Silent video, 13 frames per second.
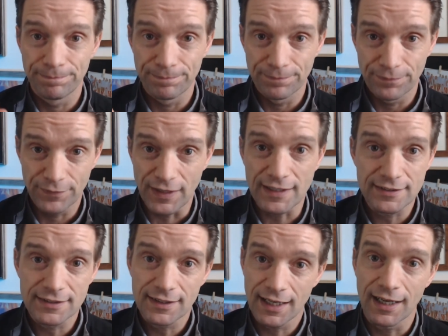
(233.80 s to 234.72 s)

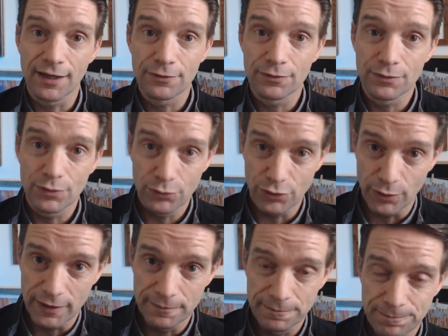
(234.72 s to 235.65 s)
That's how you do
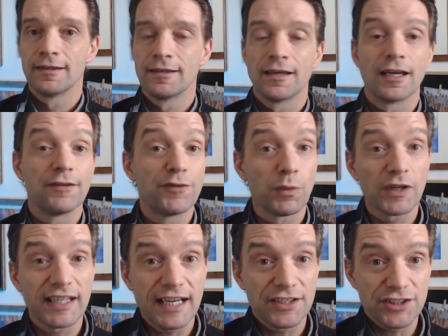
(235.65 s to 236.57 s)
it. And if you want
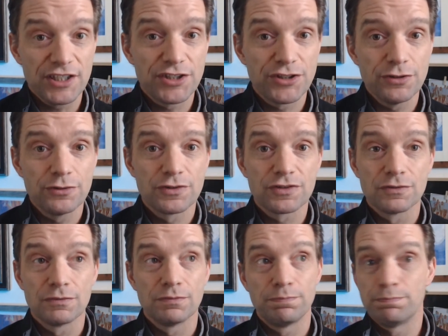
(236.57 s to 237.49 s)
to catch issues
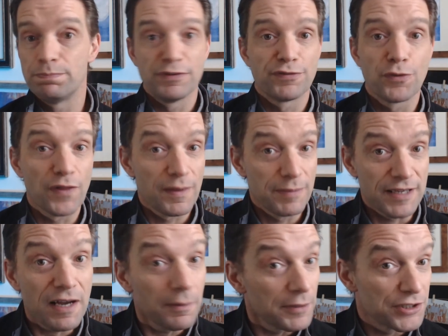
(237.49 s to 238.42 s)
before they
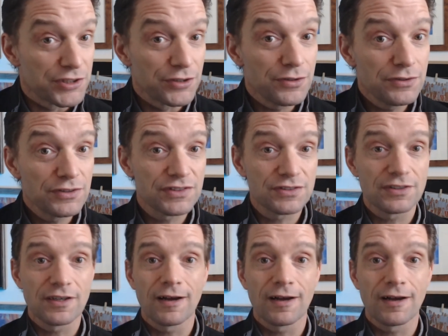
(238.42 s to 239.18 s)
become issues,